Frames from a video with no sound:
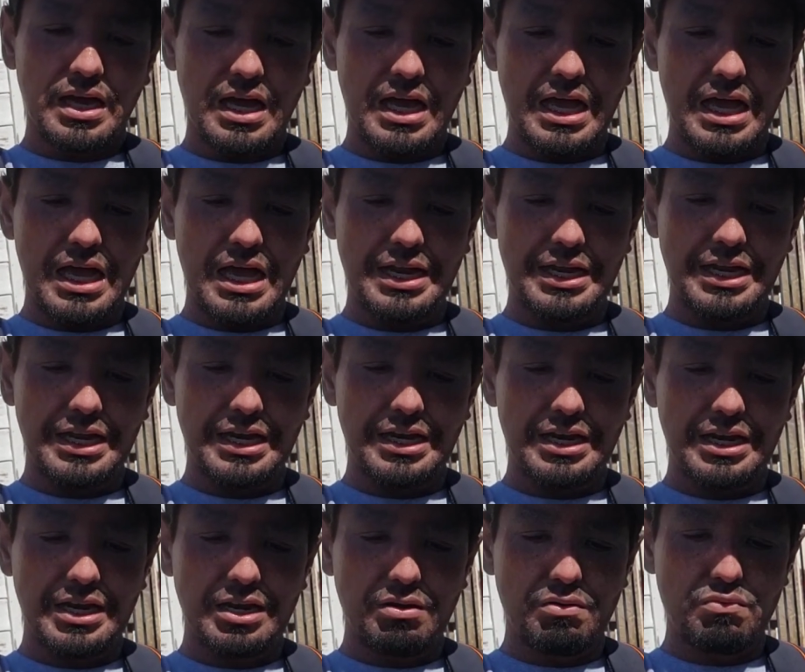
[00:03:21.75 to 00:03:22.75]
And
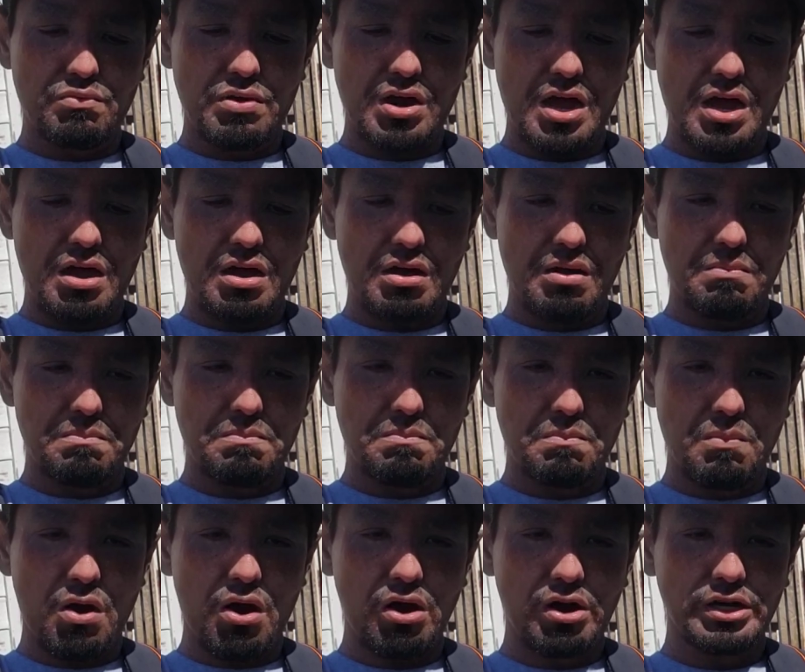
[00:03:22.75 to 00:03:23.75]
then around
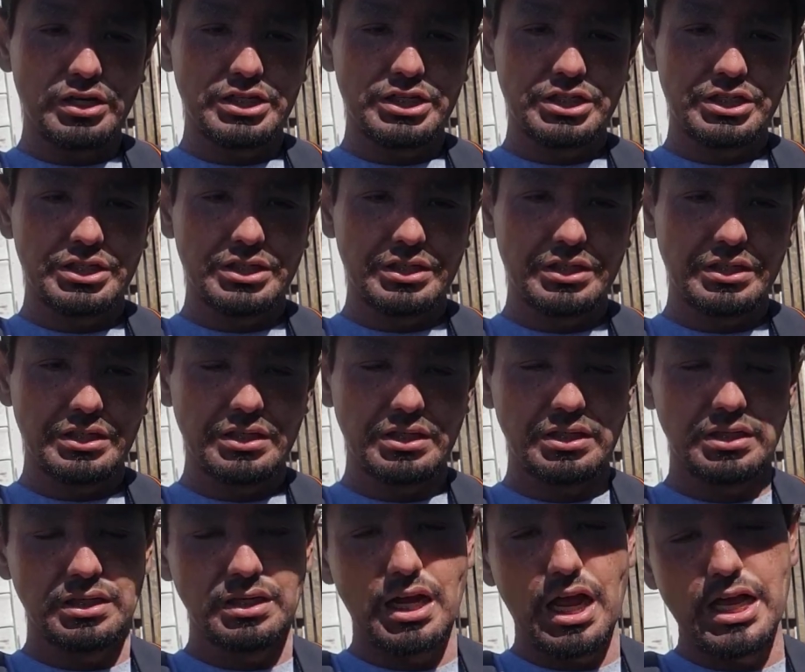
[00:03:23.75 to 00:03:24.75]
March,
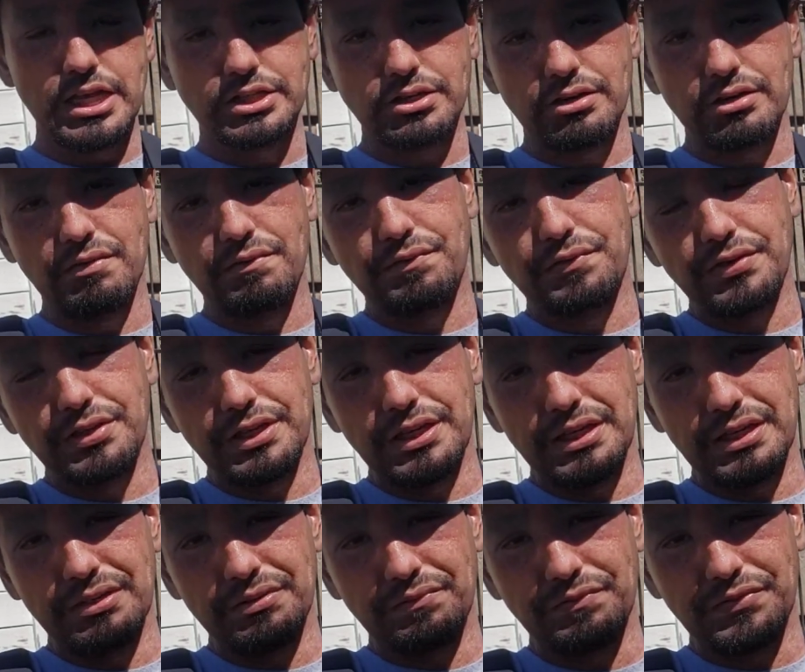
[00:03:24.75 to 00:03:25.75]
I started
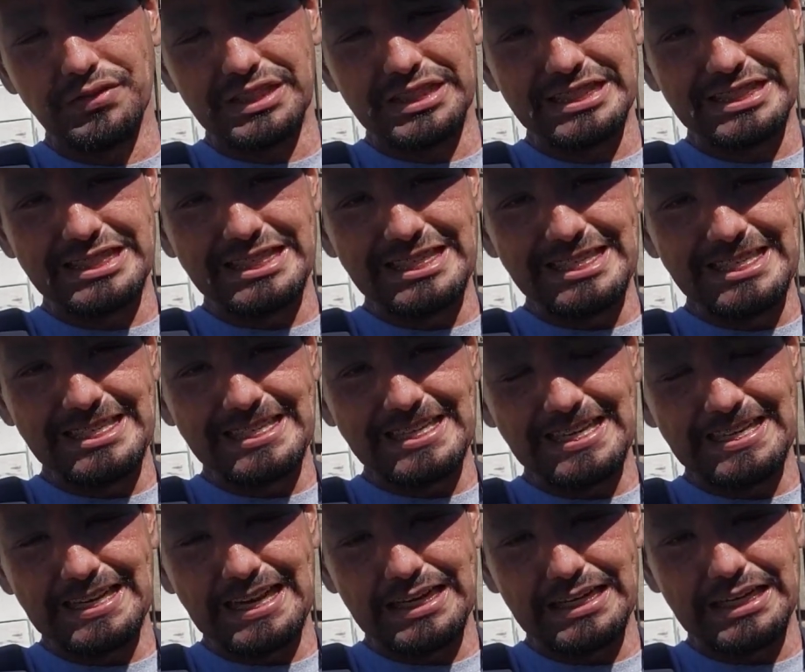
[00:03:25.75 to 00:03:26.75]
feeling fatigue,
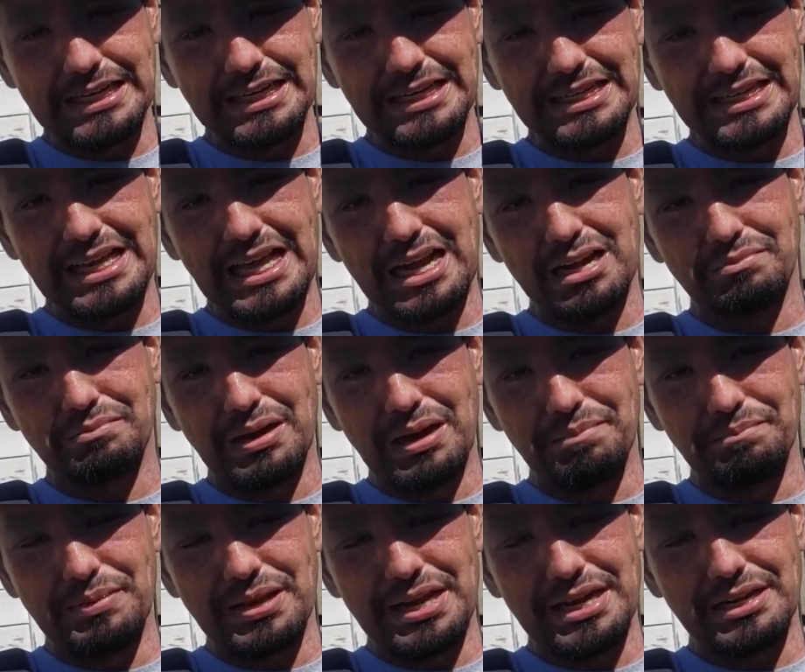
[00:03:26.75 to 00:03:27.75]
and I couldn't get out of my
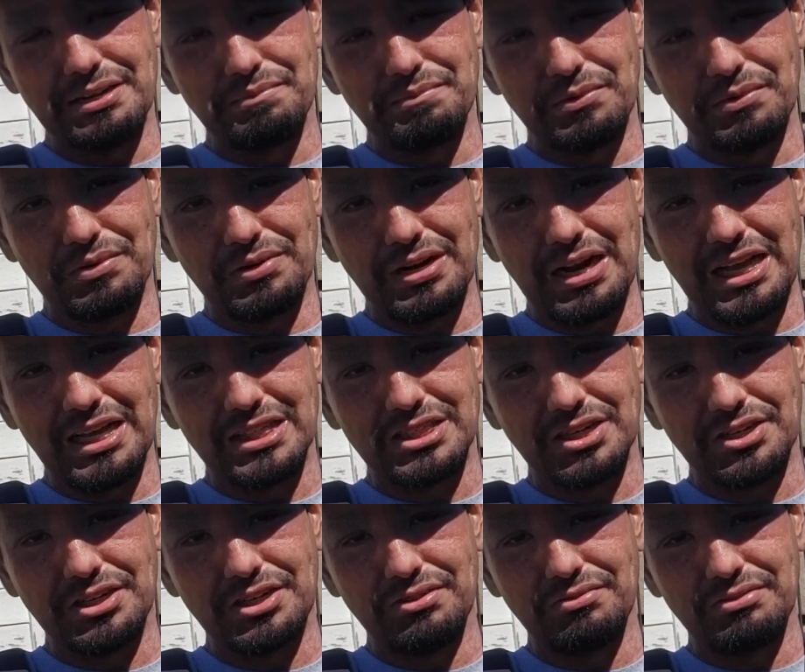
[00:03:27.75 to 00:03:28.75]
bed anymore. I
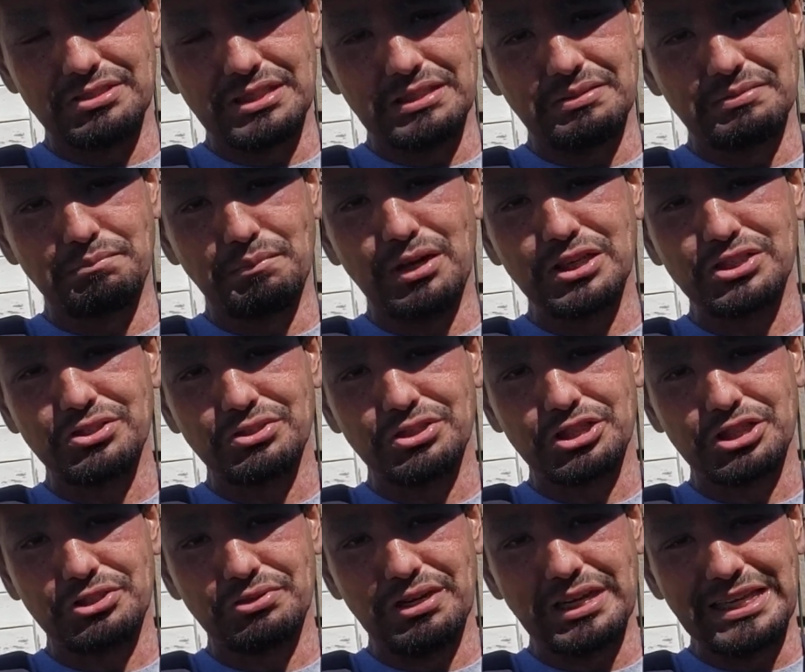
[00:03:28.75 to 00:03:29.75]
started losing muscle
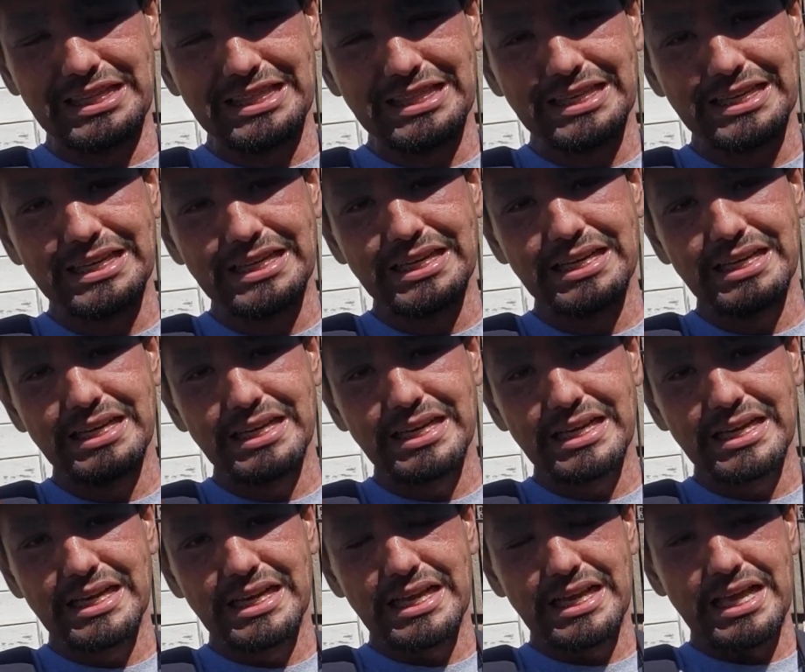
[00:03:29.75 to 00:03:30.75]
strength,
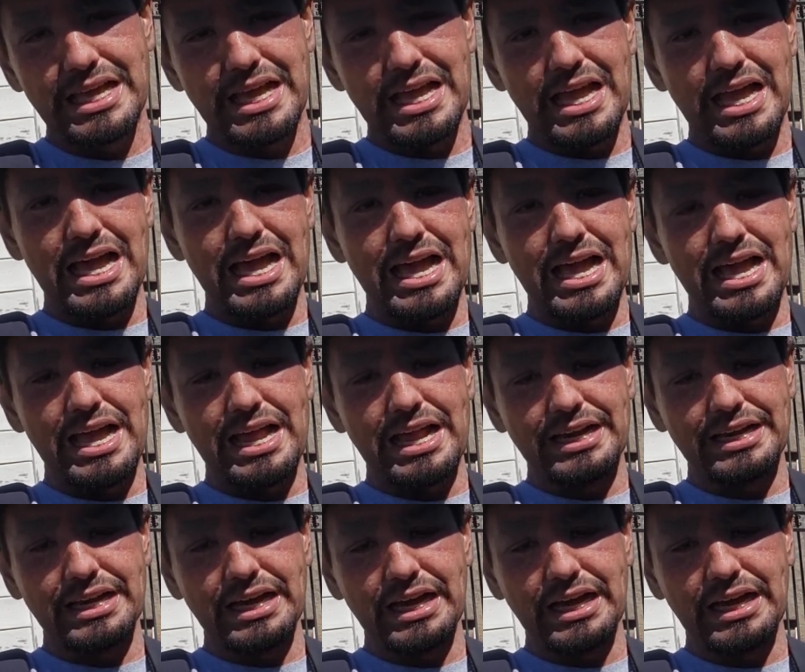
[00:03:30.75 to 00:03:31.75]

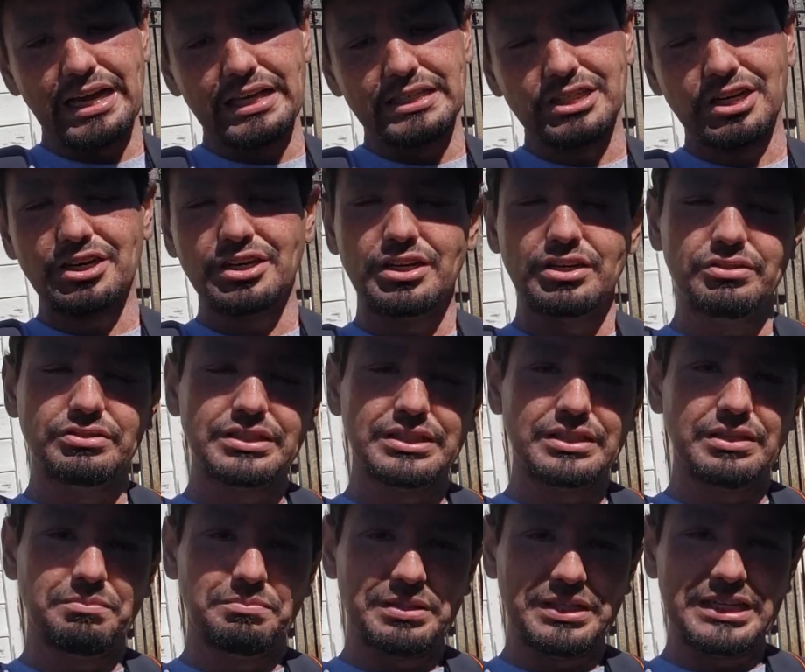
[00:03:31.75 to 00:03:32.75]
and I started losing
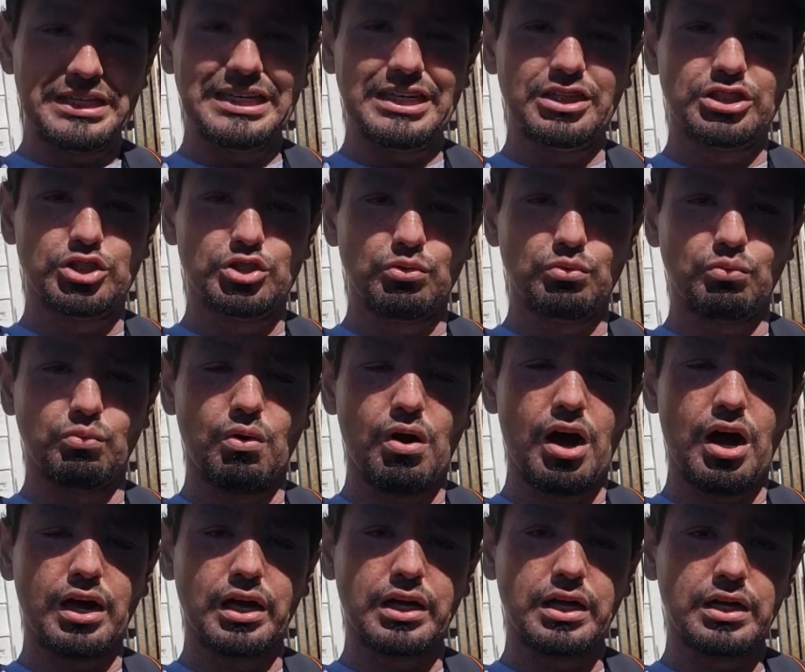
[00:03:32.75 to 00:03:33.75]
the ability to
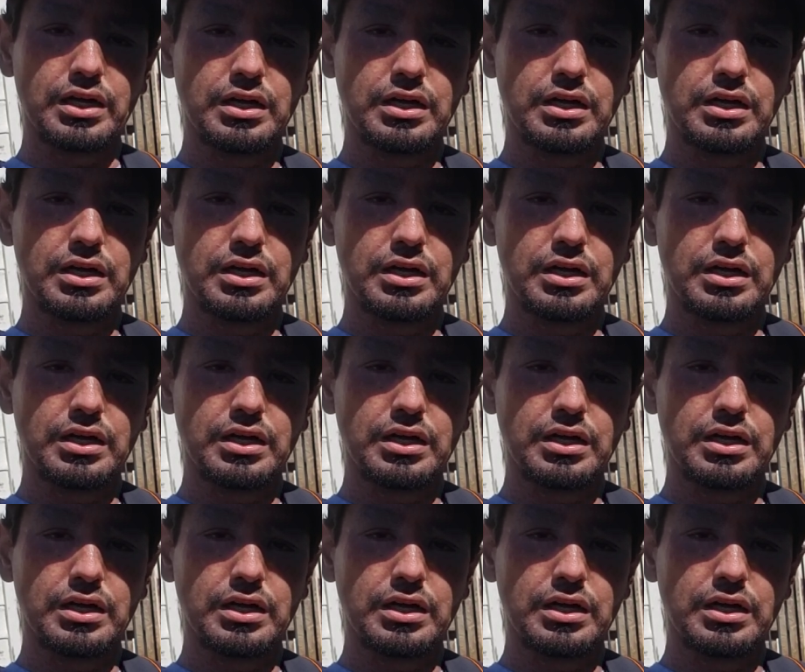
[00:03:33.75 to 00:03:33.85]
walk.